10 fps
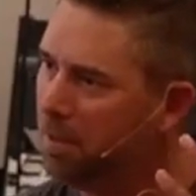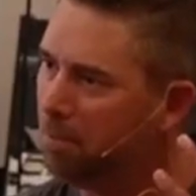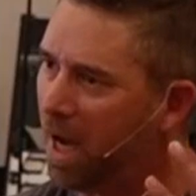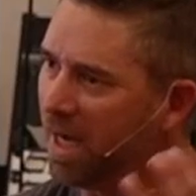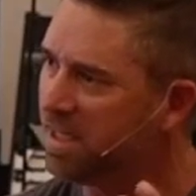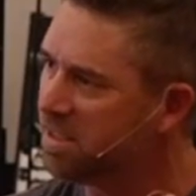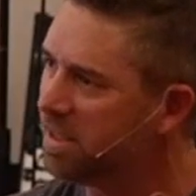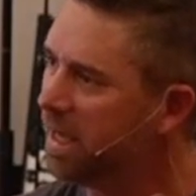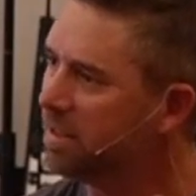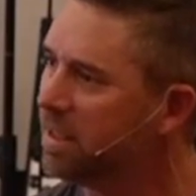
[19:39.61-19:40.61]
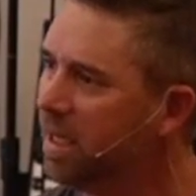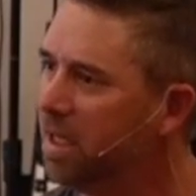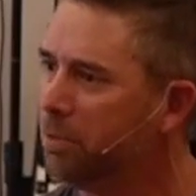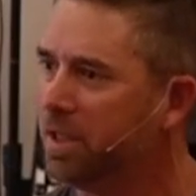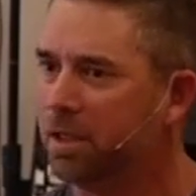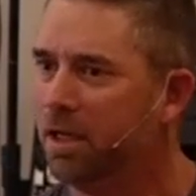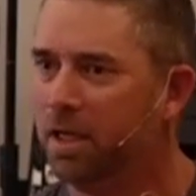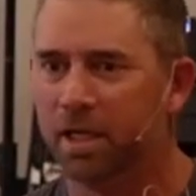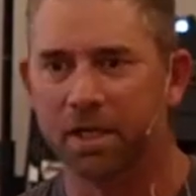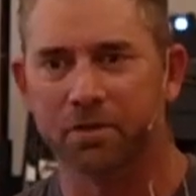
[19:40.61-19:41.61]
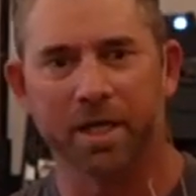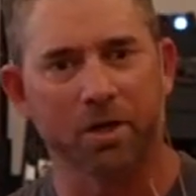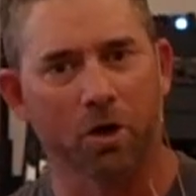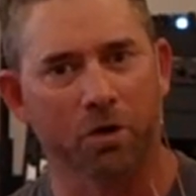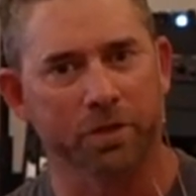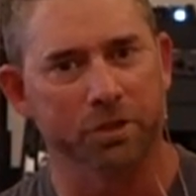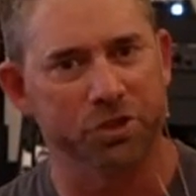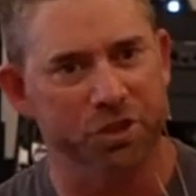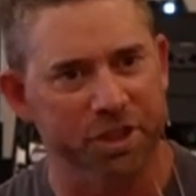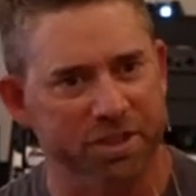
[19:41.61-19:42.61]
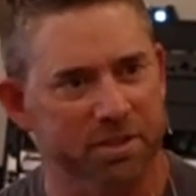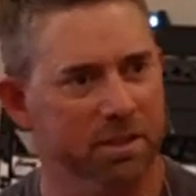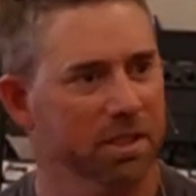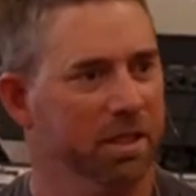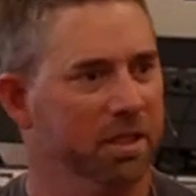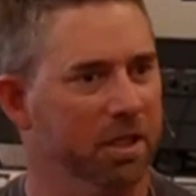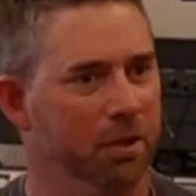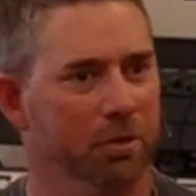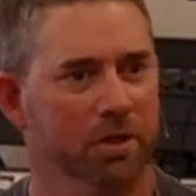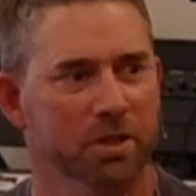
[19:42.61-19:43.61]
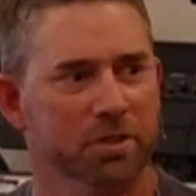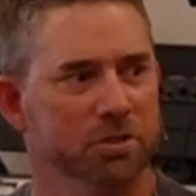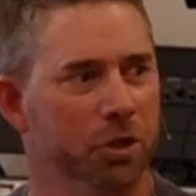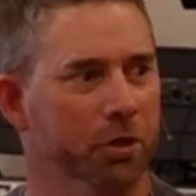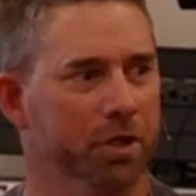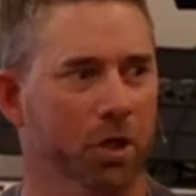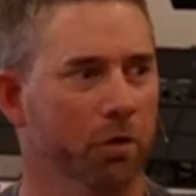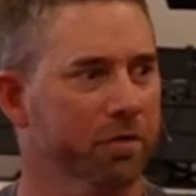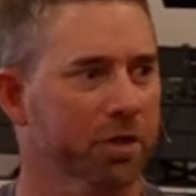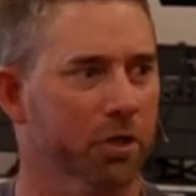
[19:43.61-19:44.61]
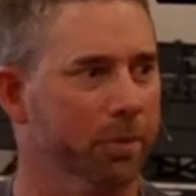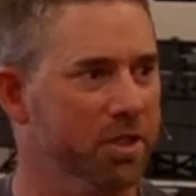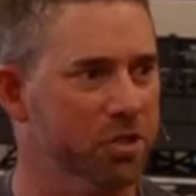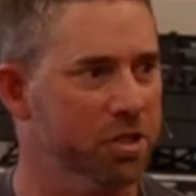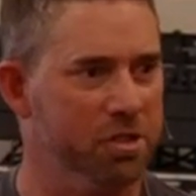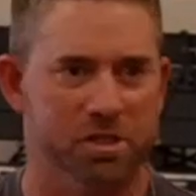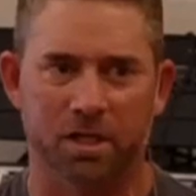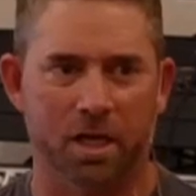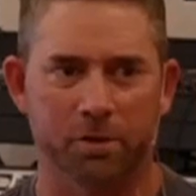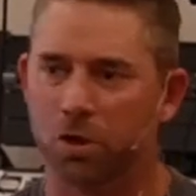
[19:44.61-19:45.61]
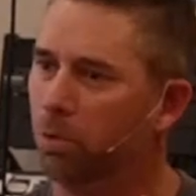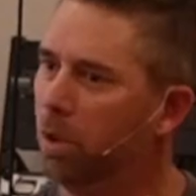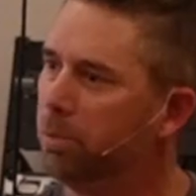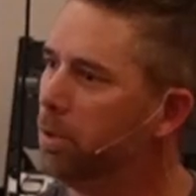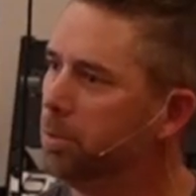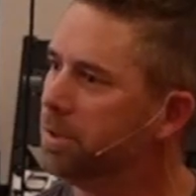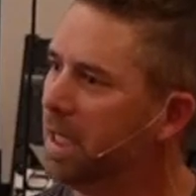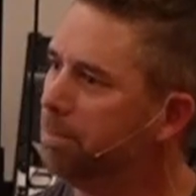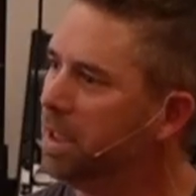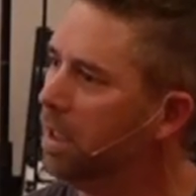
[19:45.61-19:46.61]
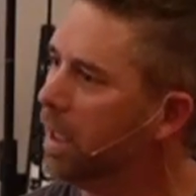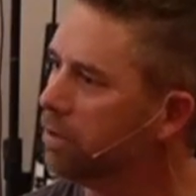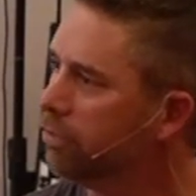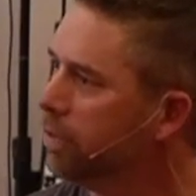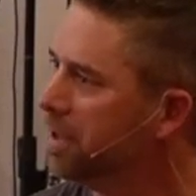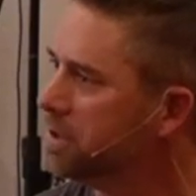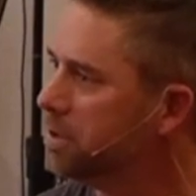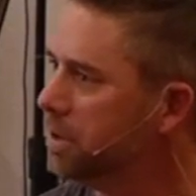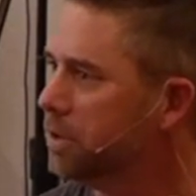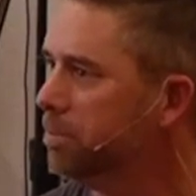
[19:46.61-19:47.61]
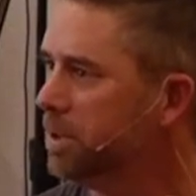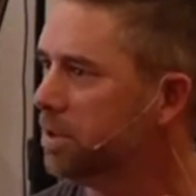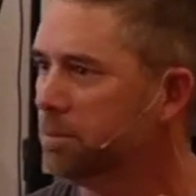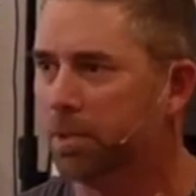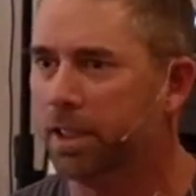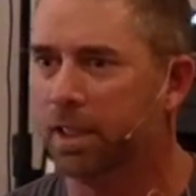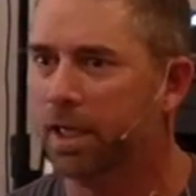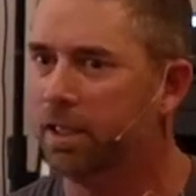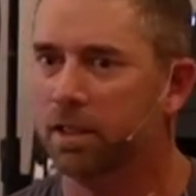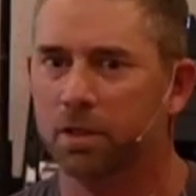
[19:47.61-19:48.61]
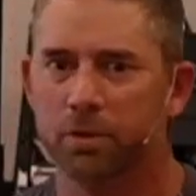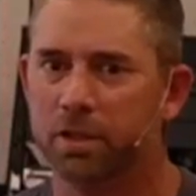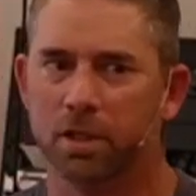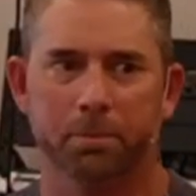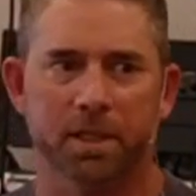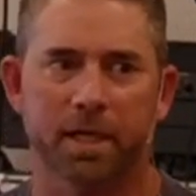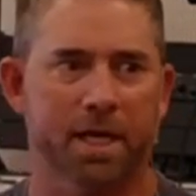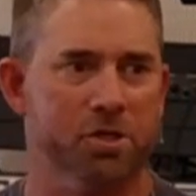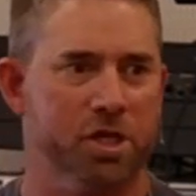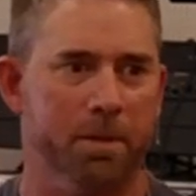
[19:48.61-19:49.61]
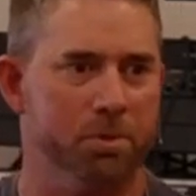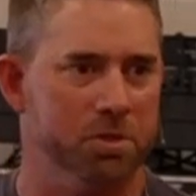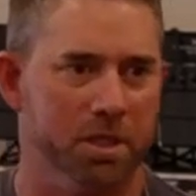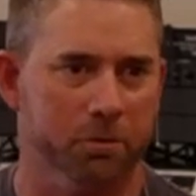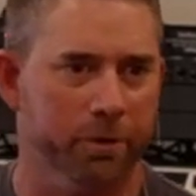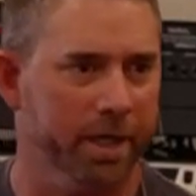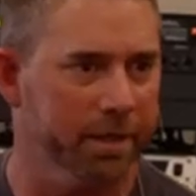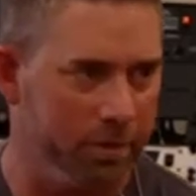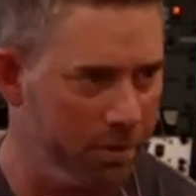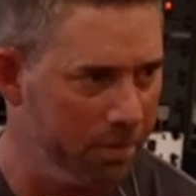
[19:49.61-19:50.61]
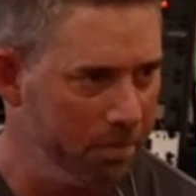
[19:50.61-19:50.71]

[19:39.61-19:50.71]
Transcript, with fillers: minds that day when here they are, they're just, you know, turning over their riches. And, uh, you know, what, what would that be like for us? You know, it'd be somebody, hey, you know, here, let me cash app you 10 grand.